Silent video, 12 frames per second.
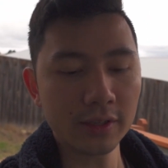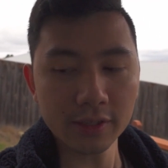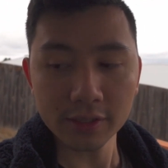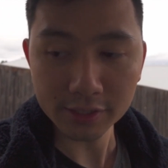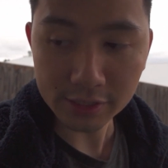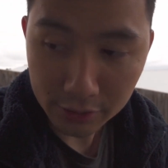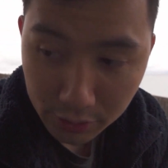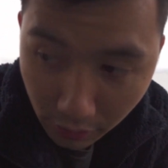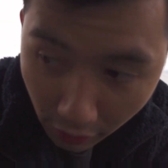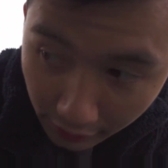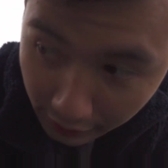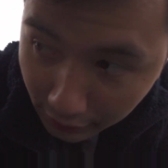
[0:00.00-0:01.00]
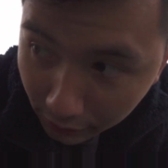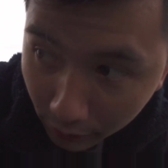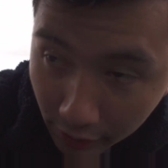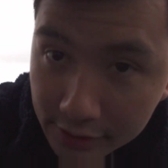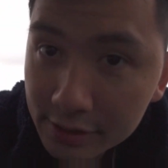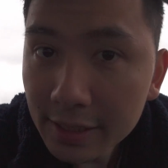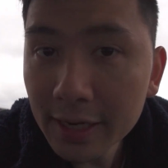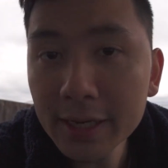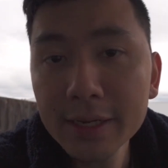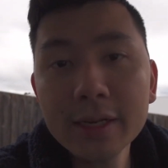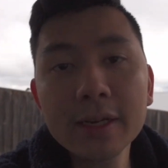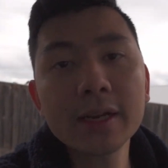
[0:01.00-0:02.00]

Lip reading: The central locking works again.